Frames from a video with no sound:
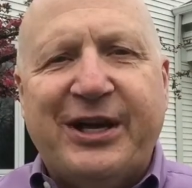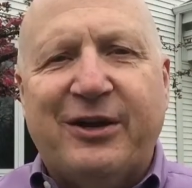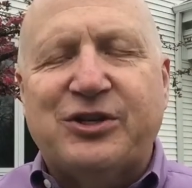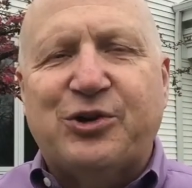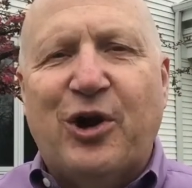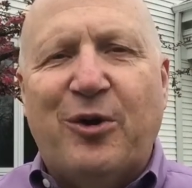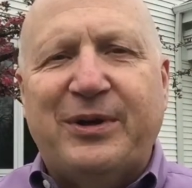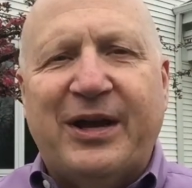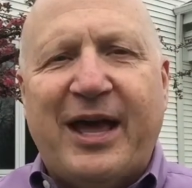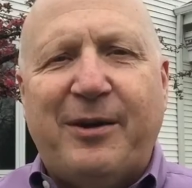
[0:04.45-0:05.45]
here at
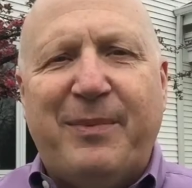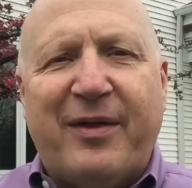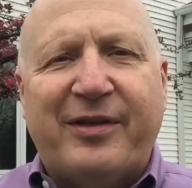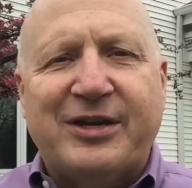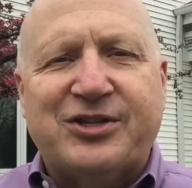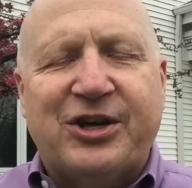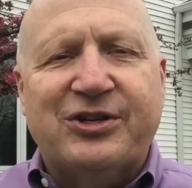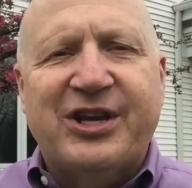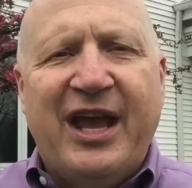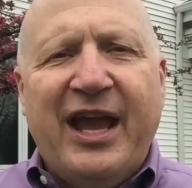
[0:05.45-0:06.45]
Jerome United Methodist
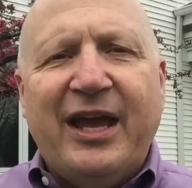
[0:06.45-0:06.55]
Church,